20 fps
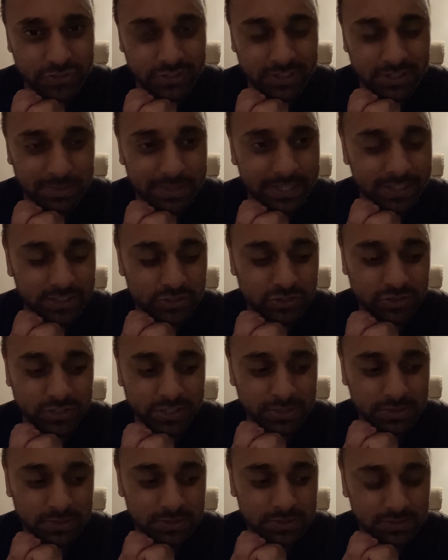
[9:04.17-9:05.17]
about the
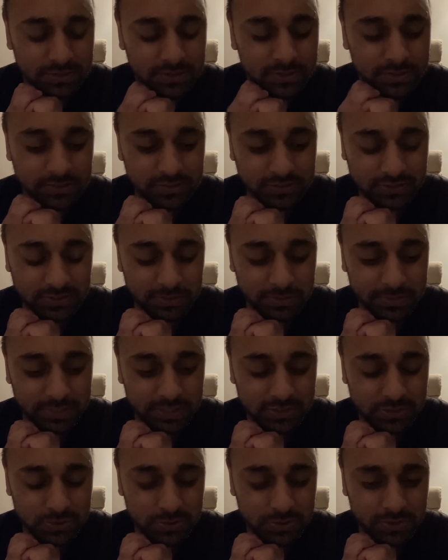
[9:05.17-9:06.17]
show, just something
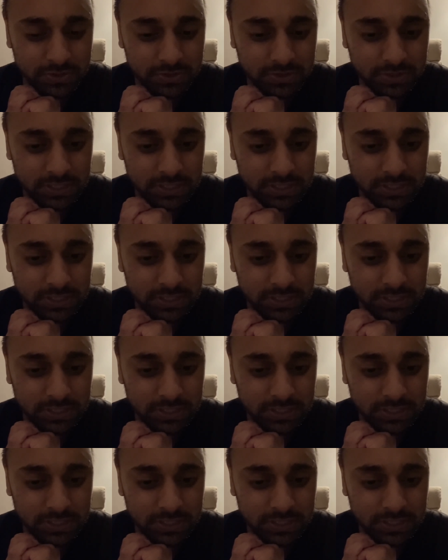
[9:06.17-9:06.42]
to.